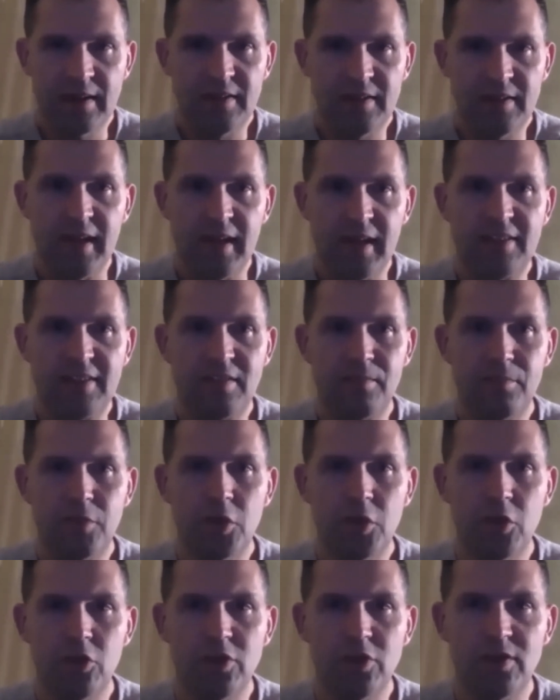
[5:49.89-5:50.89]
today some
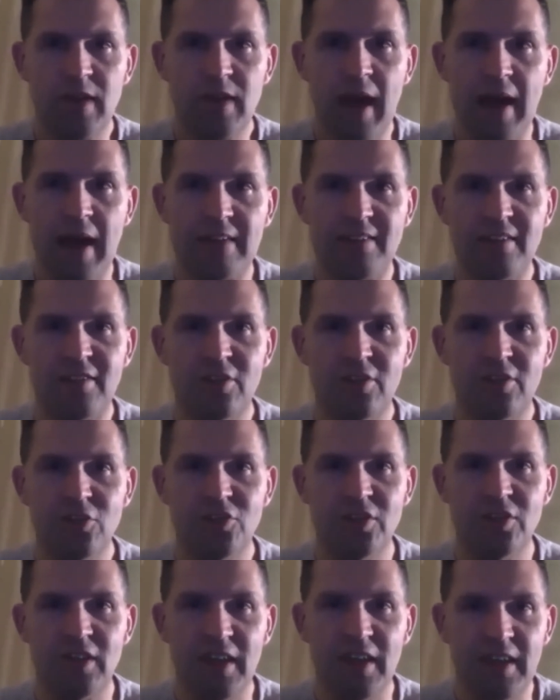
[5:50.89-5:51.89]
news,
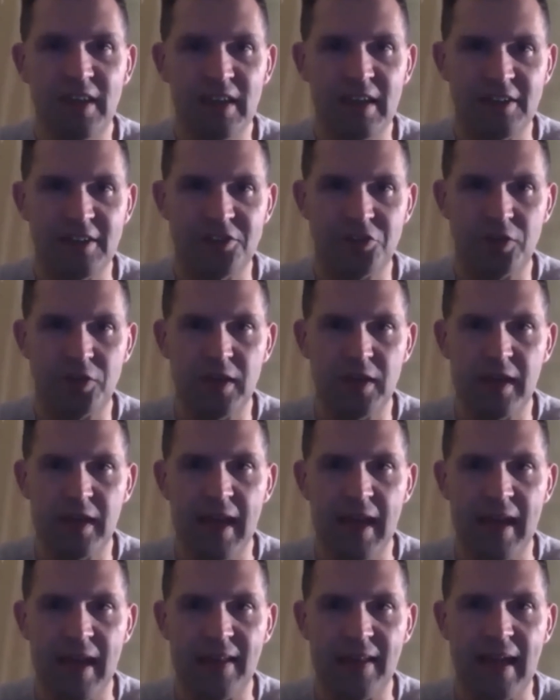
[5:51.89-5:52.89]
Constitution getting an
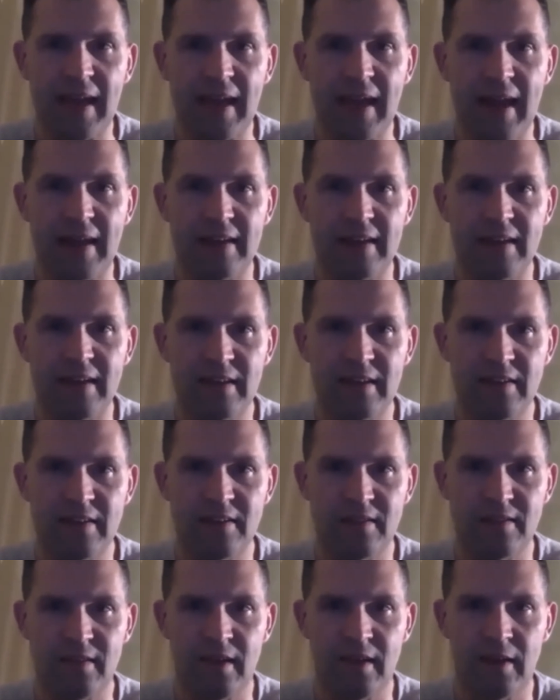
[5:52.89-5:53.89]
injury, and that kind of
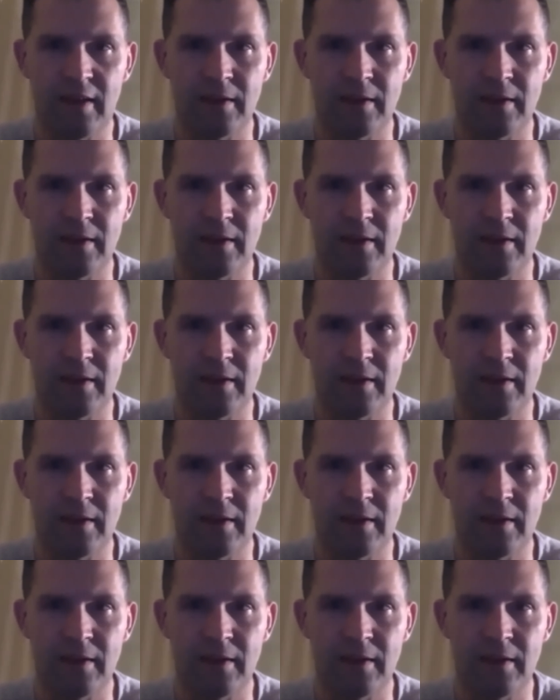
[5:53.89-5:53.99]
is,